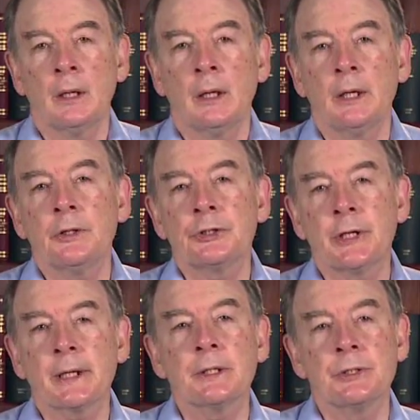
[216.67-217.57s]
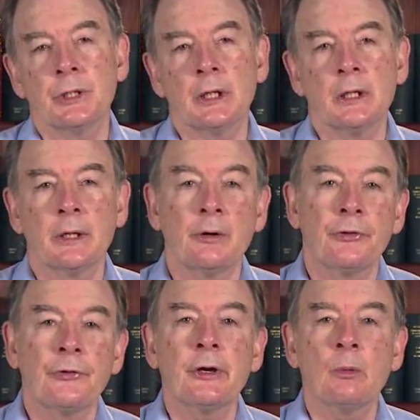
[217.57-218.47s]
In the second year, there are
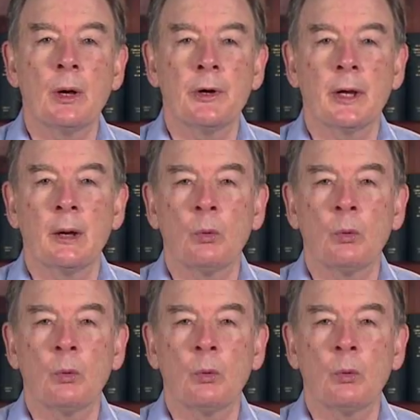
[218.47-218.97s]
3 one-day